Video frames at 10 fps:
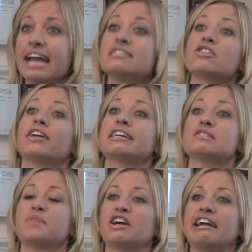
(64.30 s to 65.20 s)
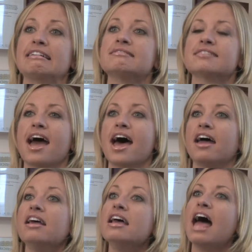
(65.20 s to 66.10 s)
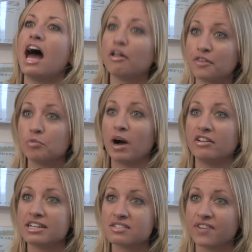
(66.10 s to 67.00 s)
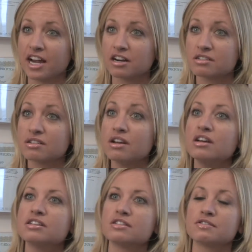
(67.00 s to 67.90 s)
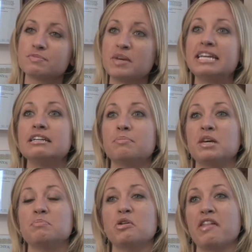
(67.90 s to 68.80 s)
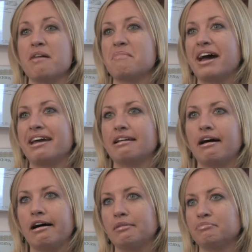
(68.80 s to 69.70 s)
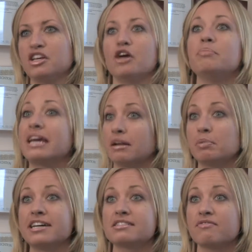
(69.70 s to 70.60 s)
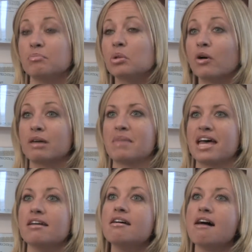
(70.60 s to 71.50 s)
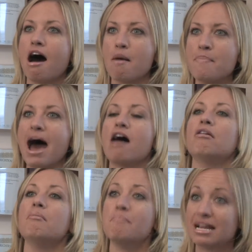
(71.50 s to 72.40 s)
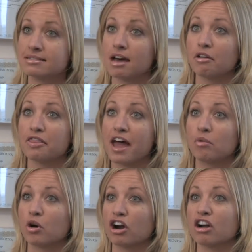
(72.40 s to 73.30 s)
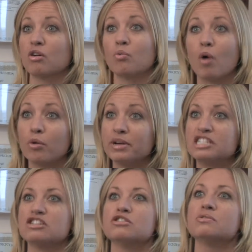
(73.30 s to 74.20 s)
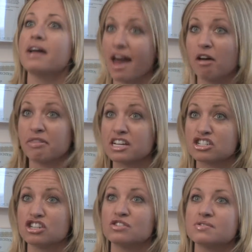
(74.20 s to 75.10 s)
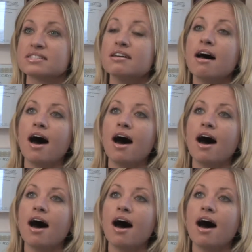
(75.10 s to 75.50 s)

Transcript: hands-on experience at health and wellness fairs. So speaking to people that might be at a place of employment about Men's Health Network, what we do, health issues,